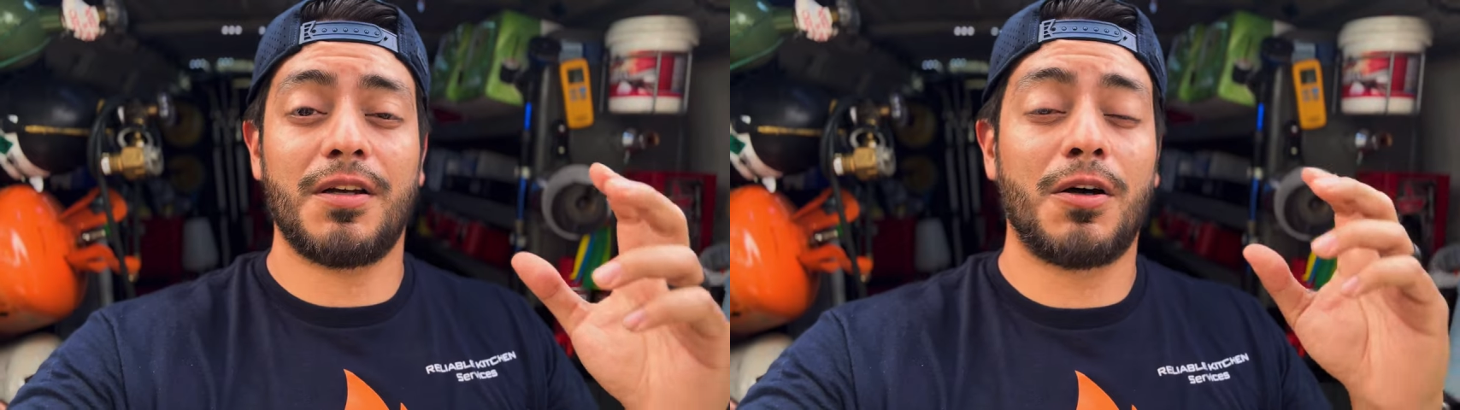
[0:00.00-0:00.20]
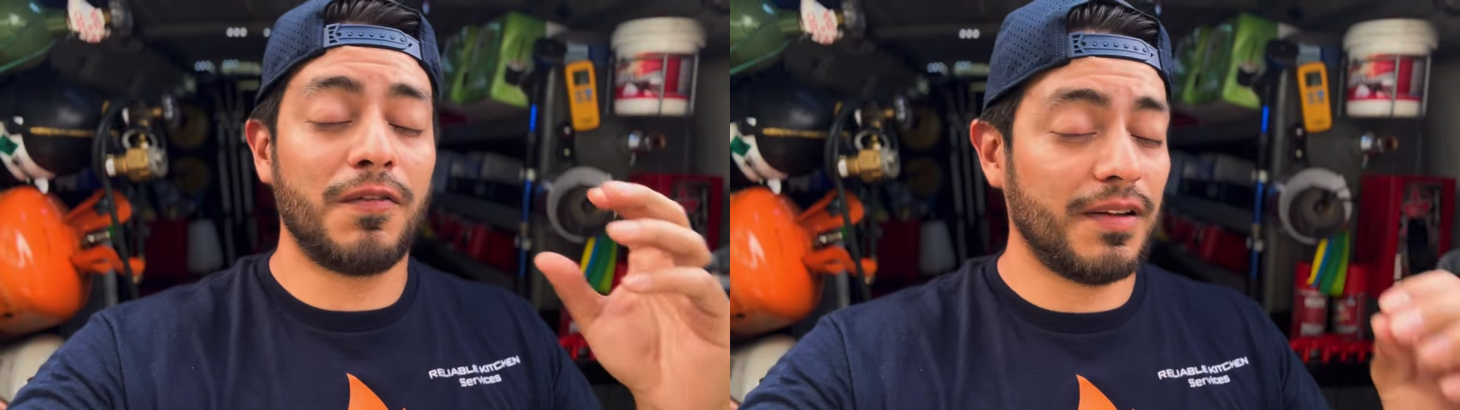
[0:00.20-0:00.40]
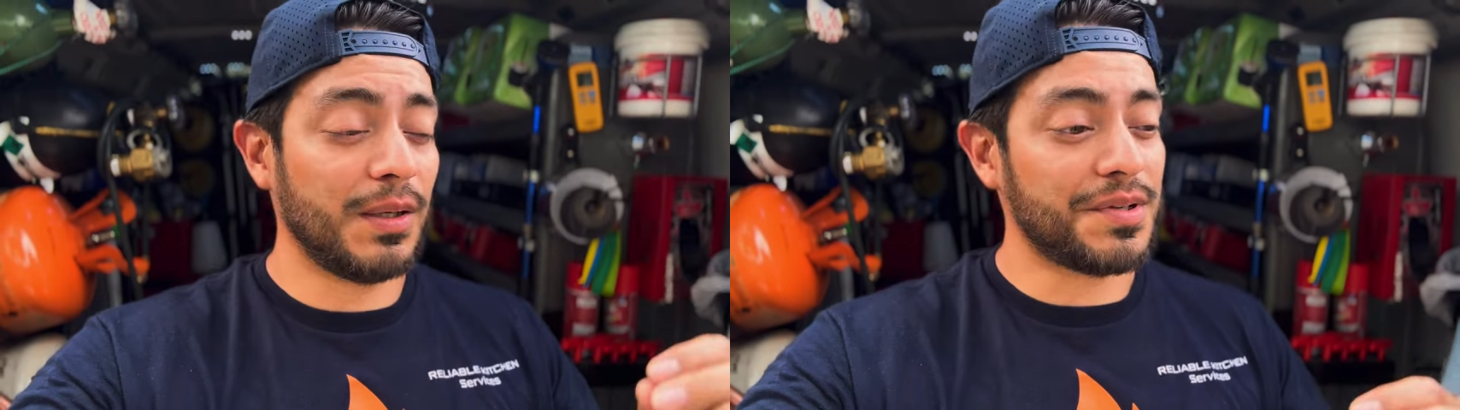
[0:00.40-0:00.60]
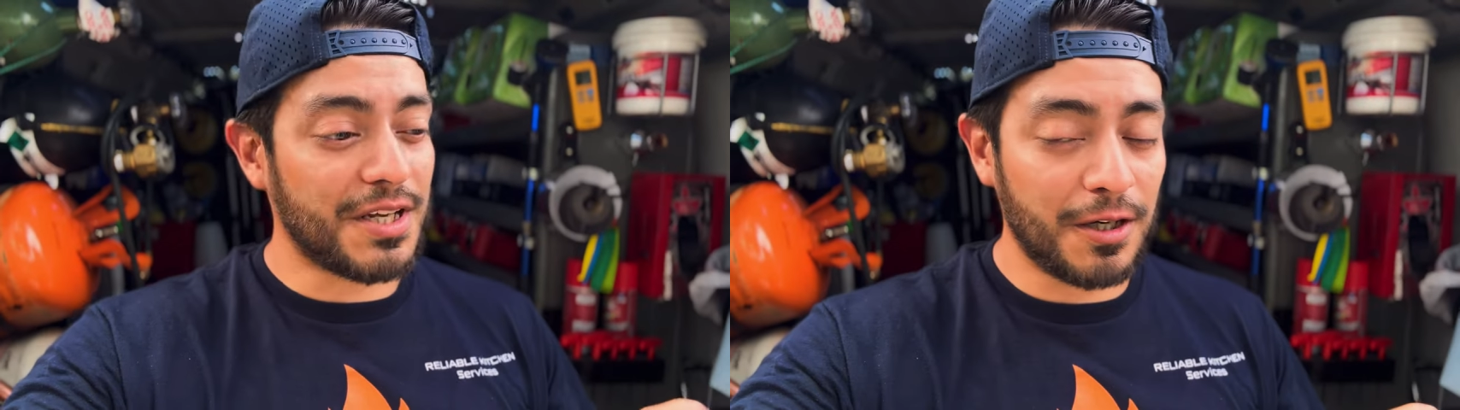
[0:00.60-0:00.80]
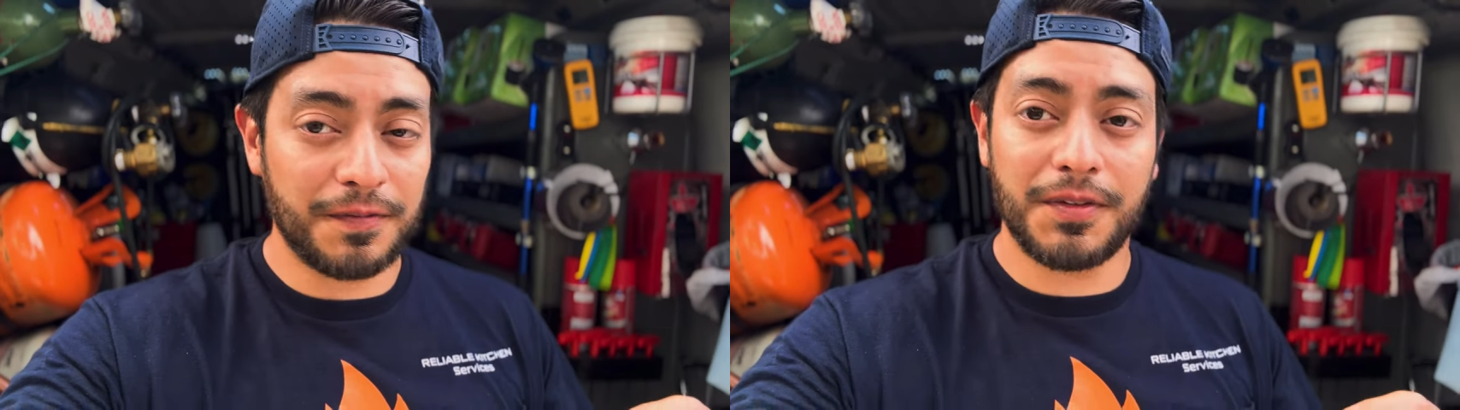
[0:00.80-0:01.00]
Hopefully it was
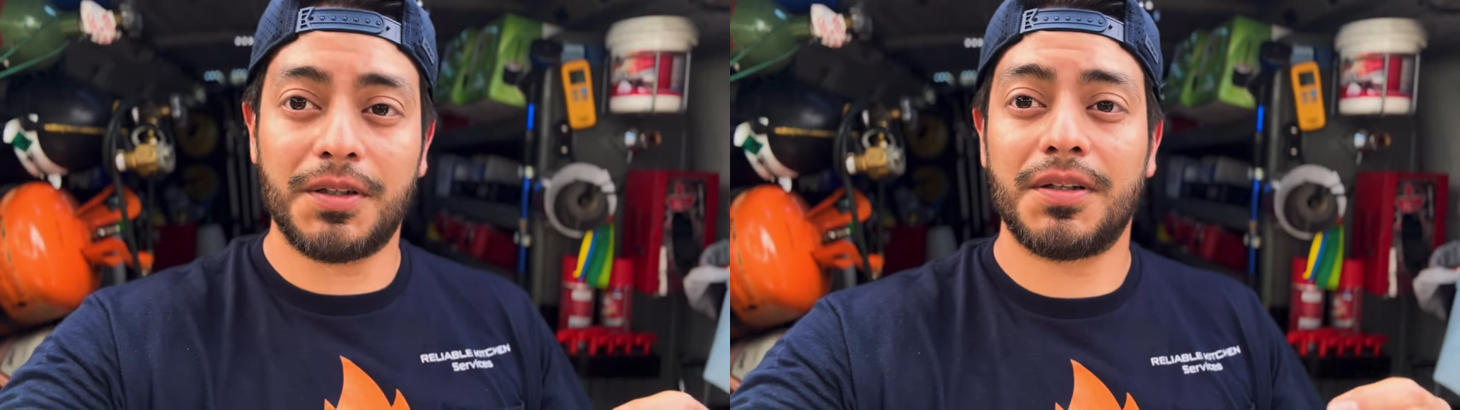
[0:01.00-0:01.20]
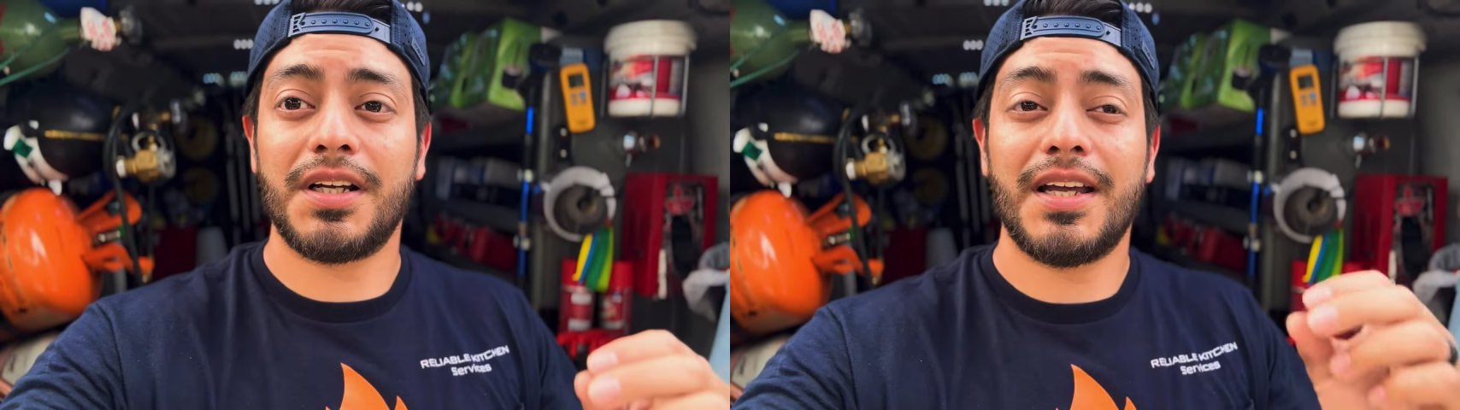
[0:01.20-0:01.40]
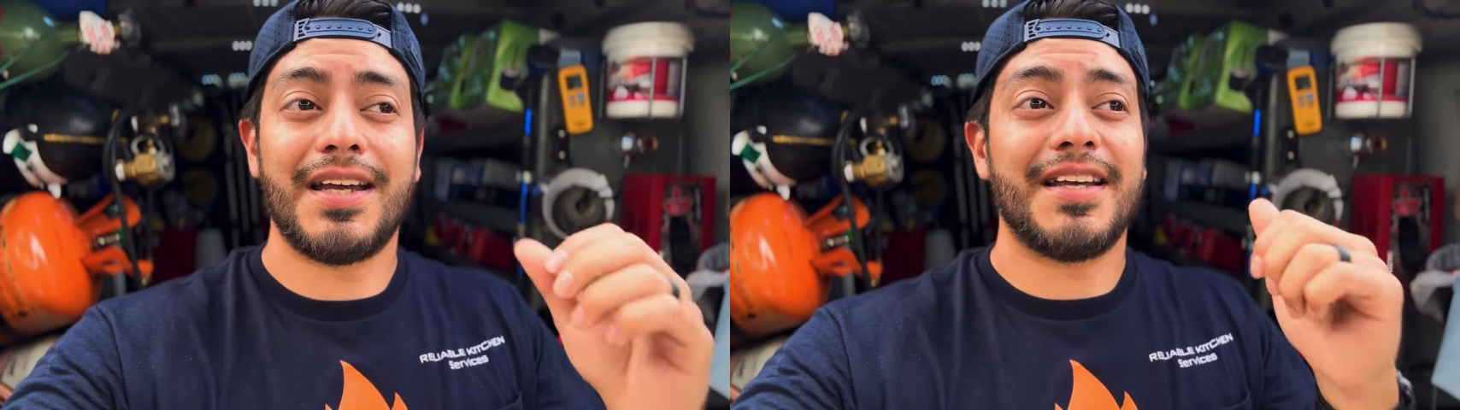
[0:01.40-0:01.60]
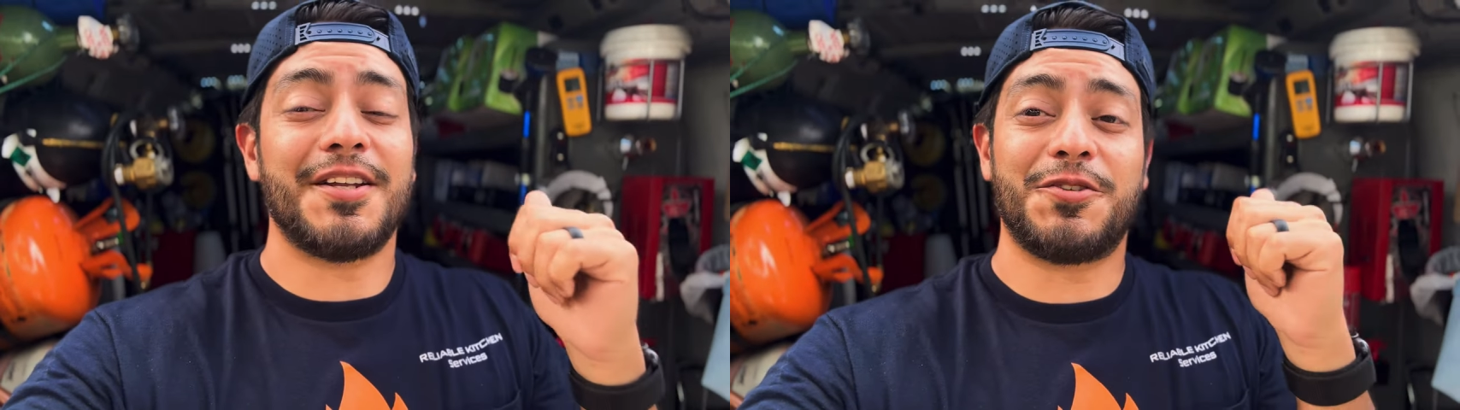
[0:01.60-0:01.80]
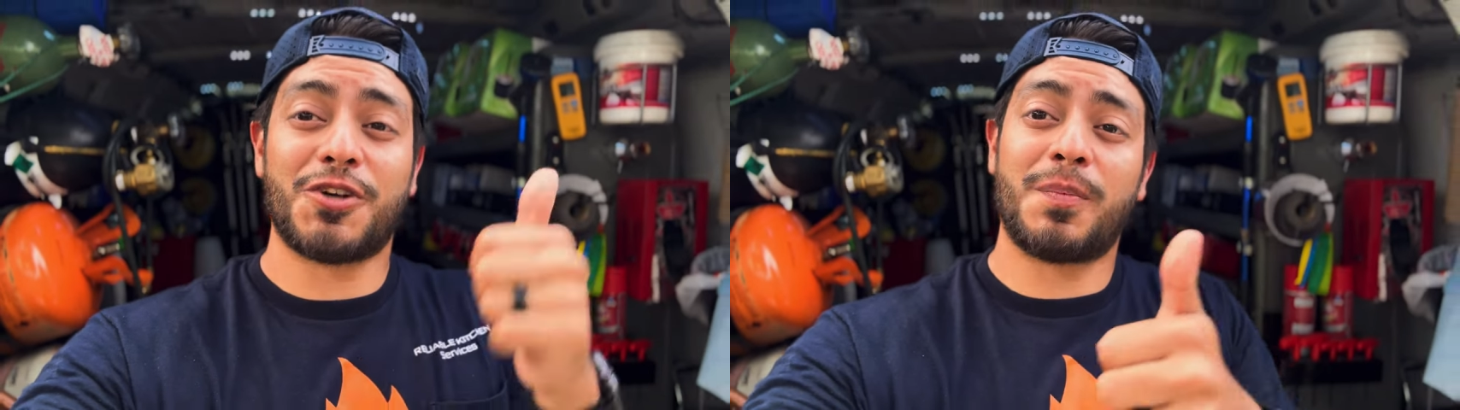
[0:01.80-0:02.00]
helpful.
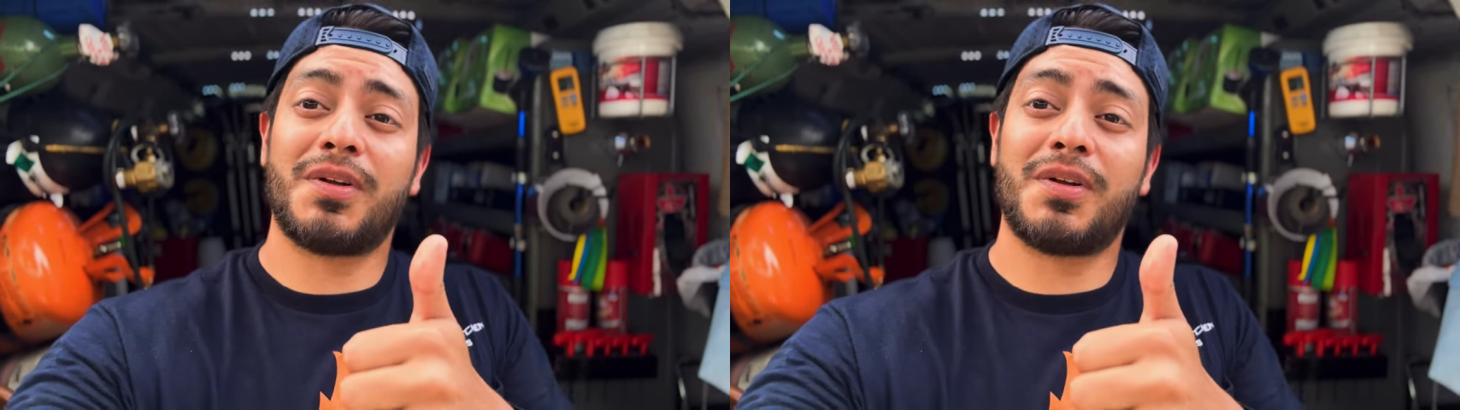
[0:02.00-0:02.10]
Drop